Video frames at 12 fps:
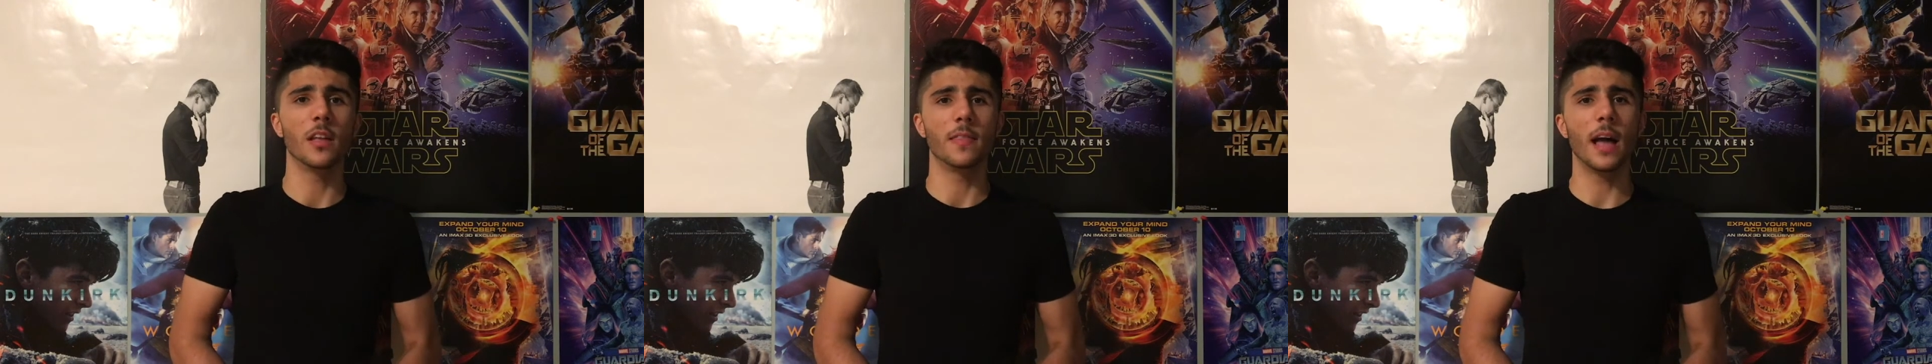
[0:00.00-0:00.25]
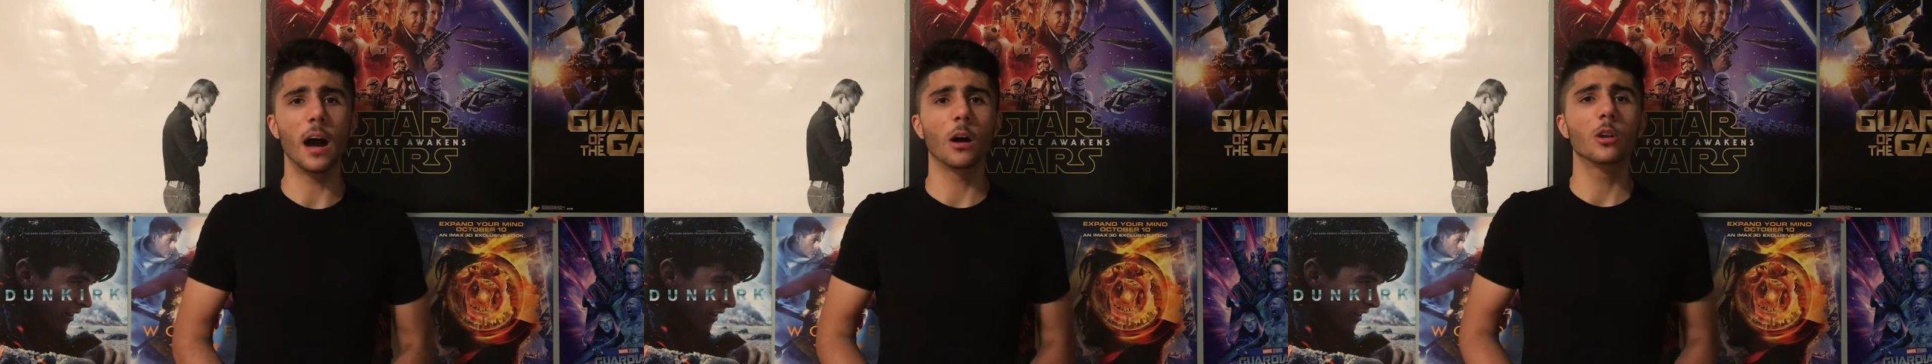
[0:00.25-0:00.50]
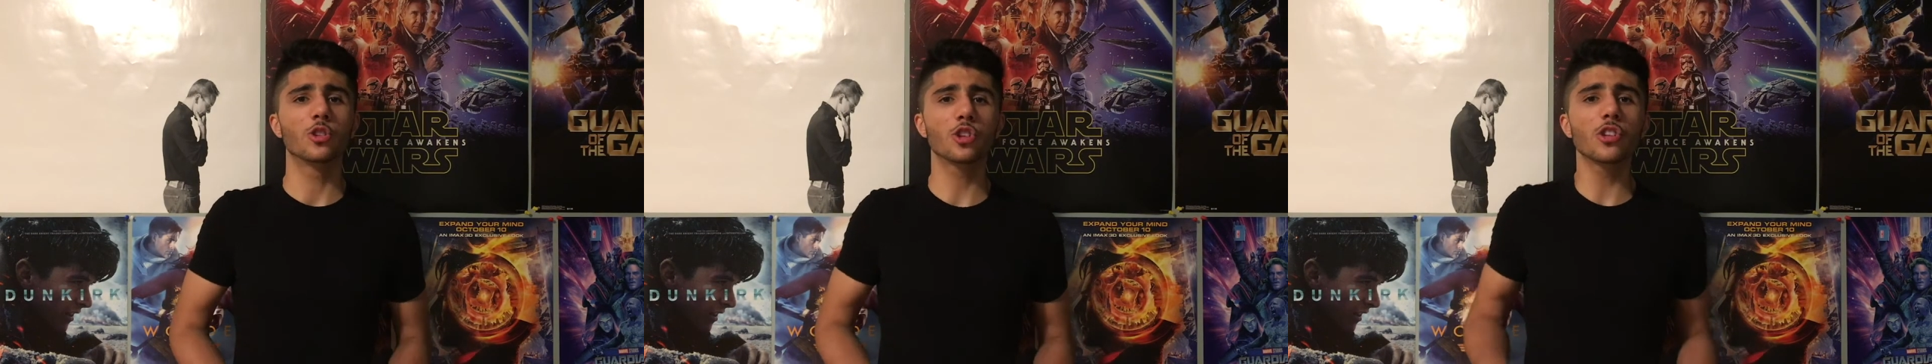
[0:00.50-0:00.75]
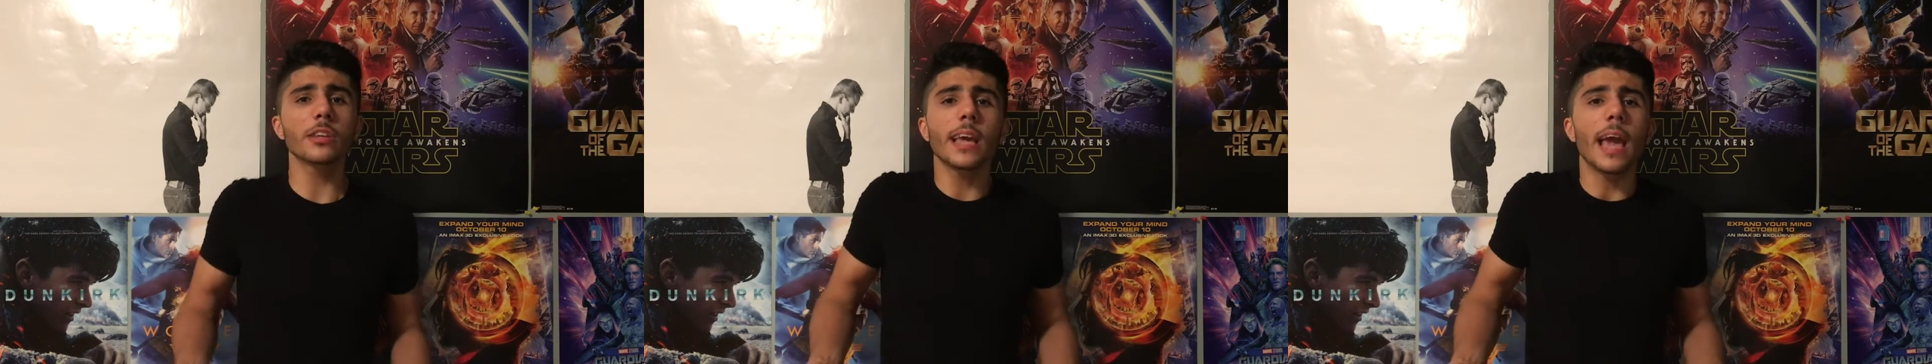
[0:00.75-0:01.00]
Now,
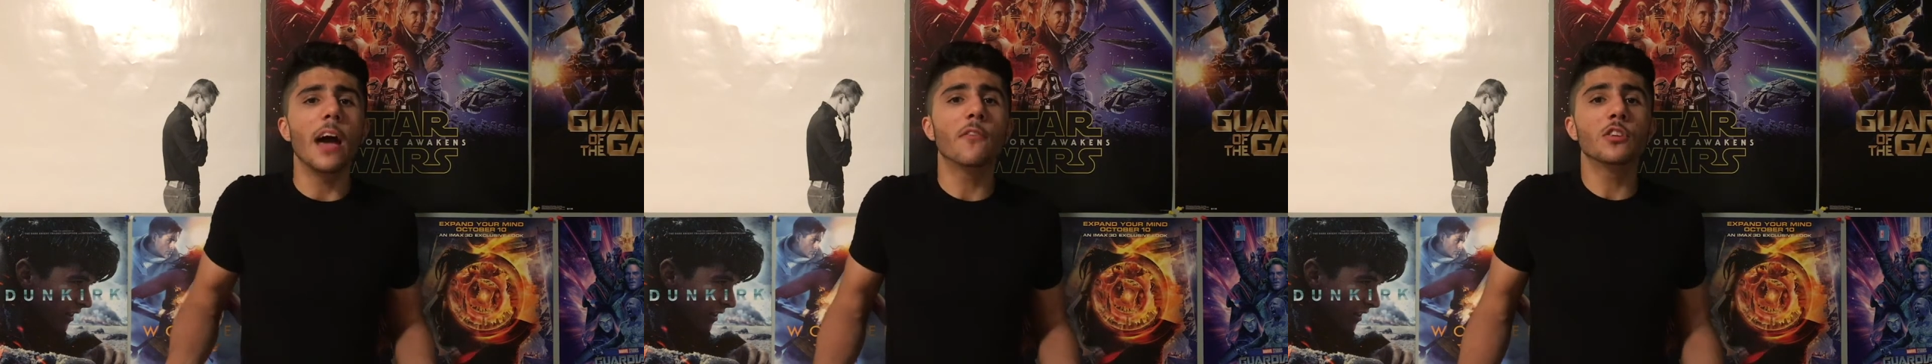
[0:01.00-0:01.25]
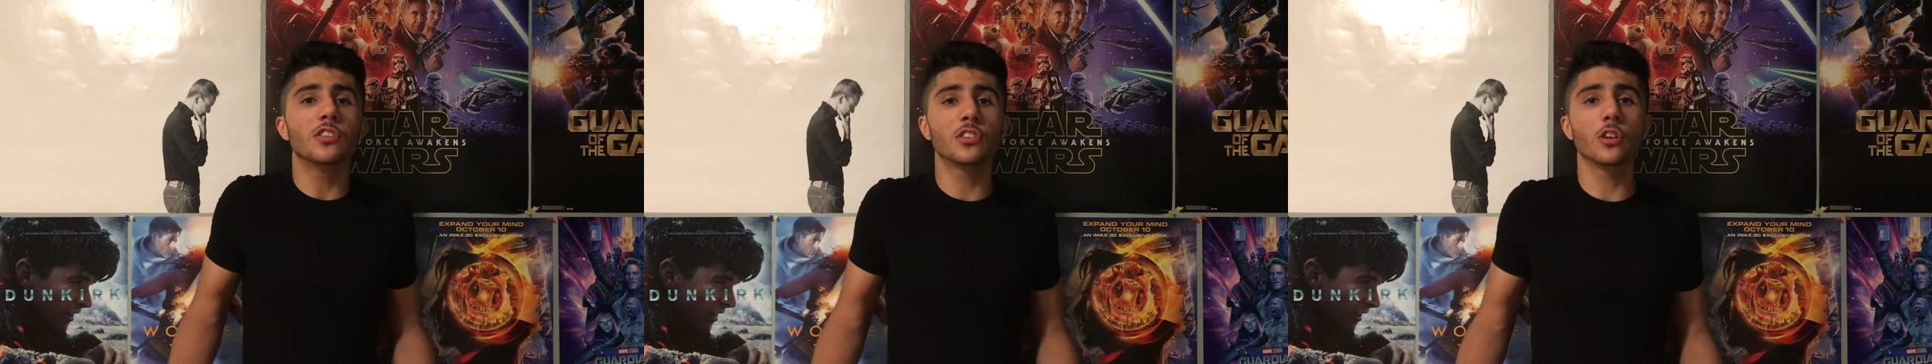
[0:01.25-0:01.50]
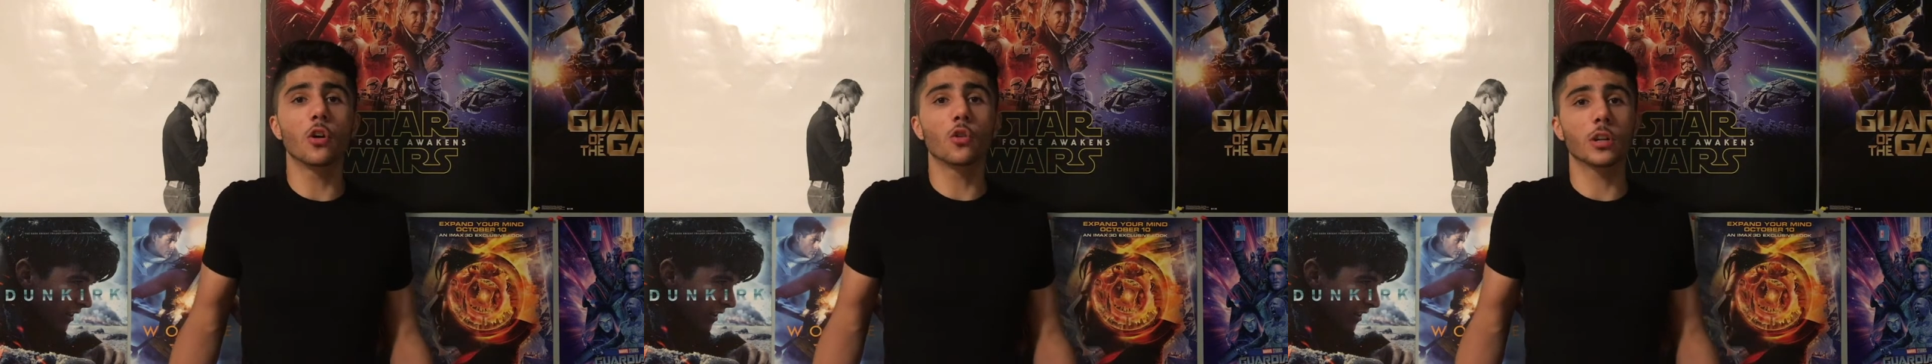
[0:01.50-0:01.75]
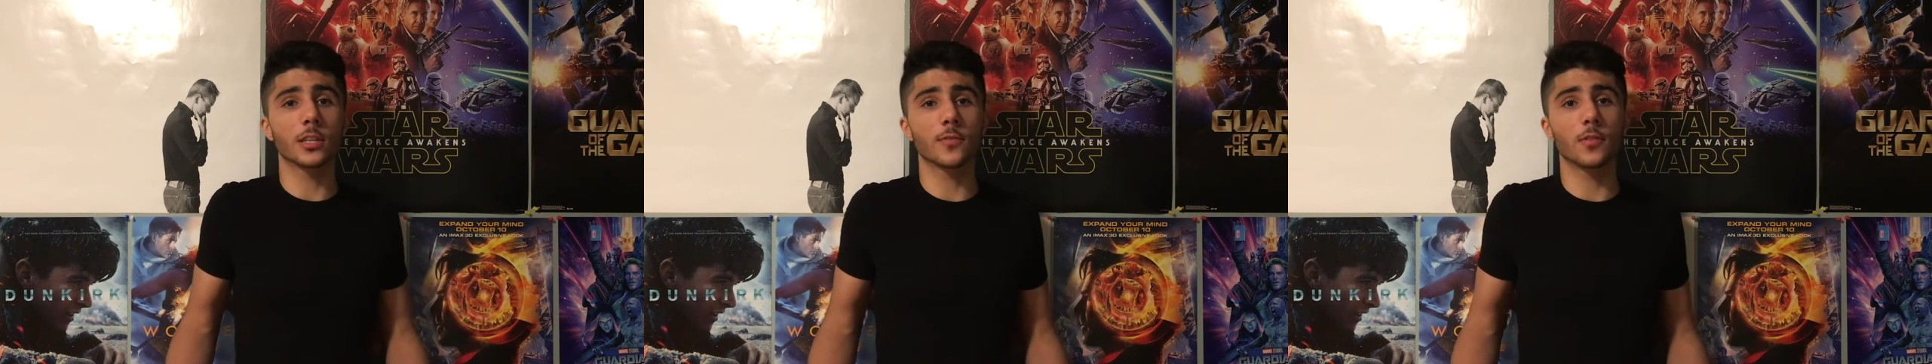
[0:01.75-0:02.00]
just like every single
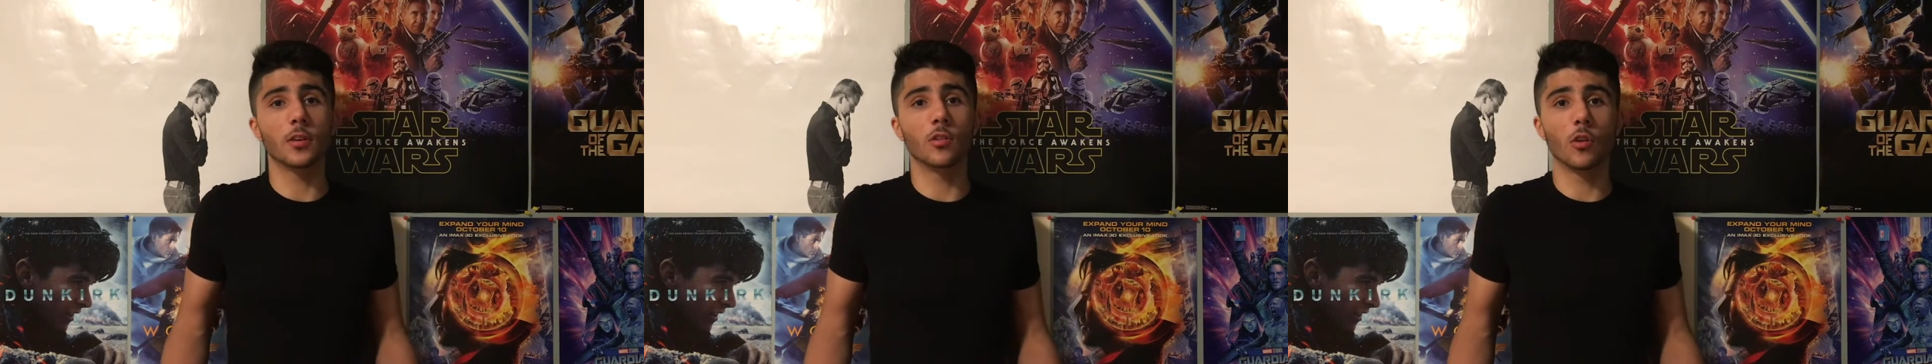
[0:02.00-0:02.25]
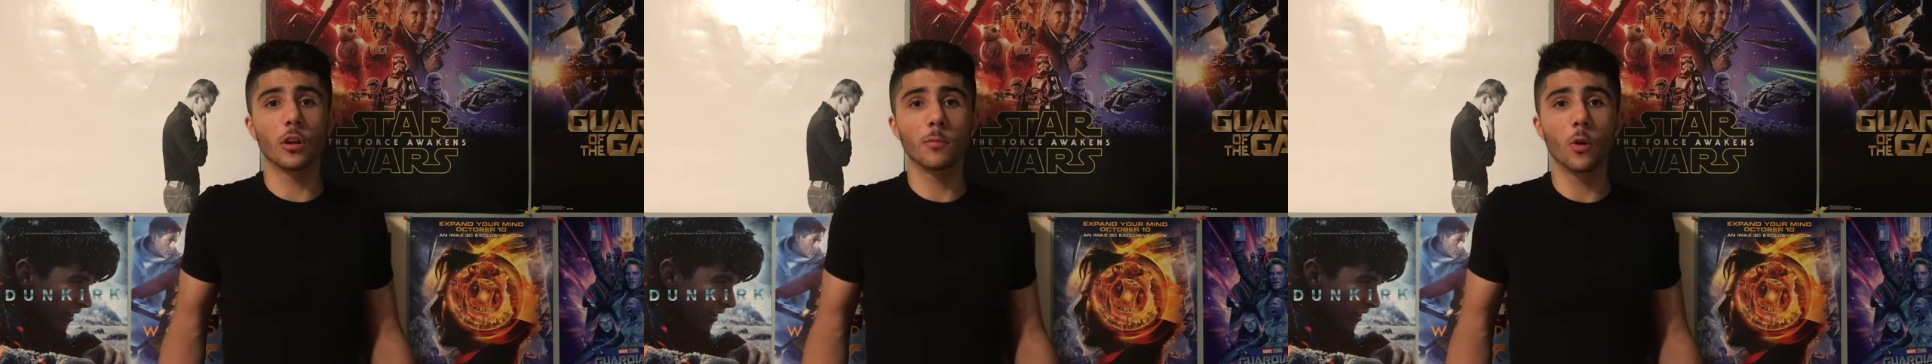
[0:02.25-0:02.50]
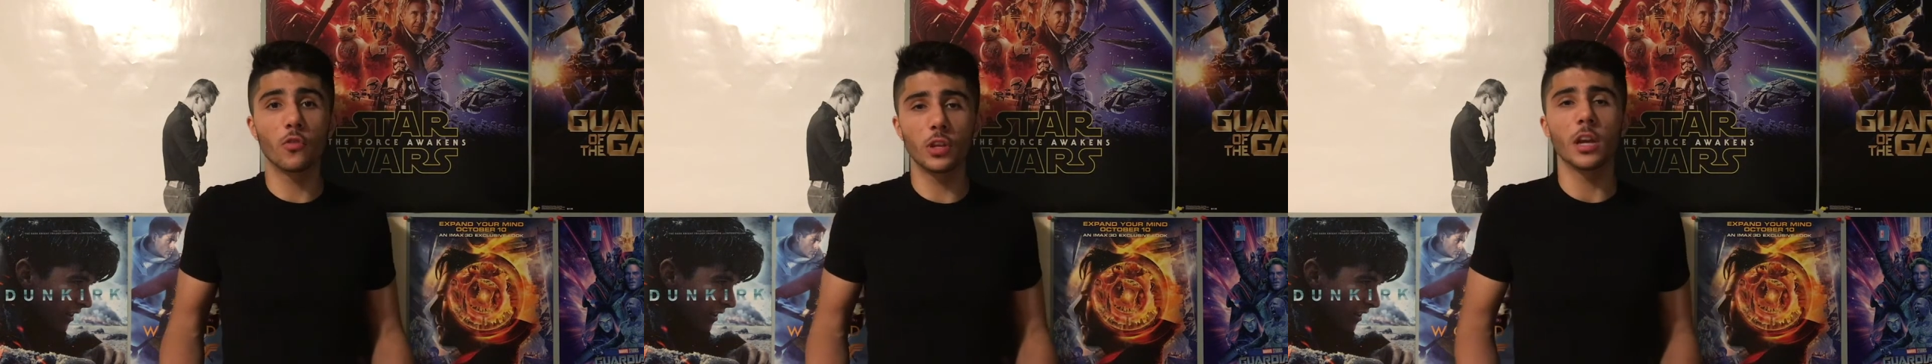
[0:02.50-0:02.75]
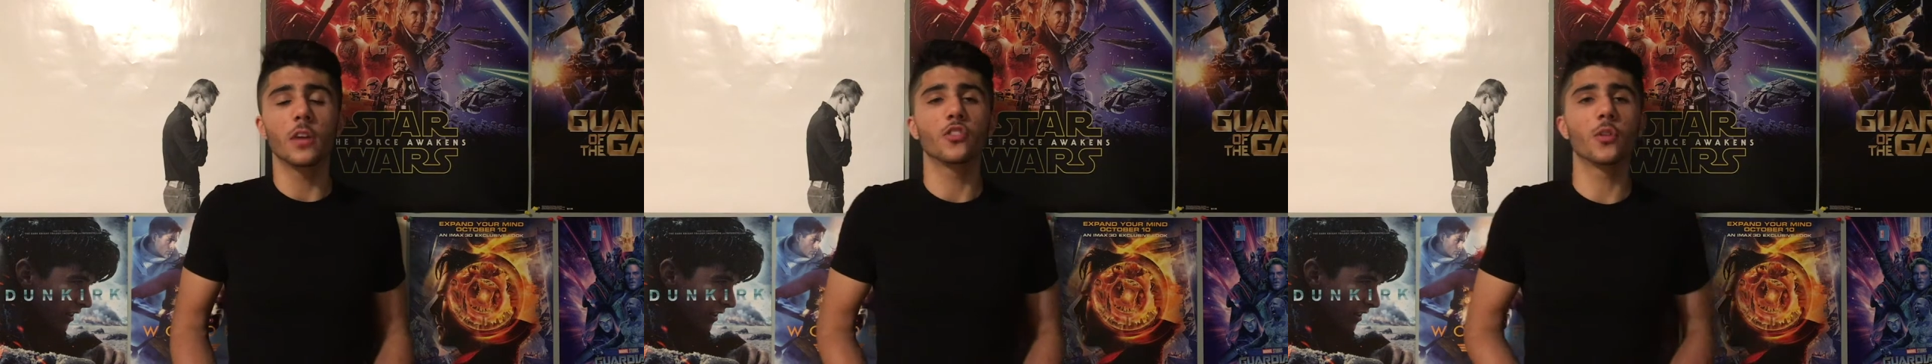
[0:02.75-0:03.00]
Christopher Nolan movie,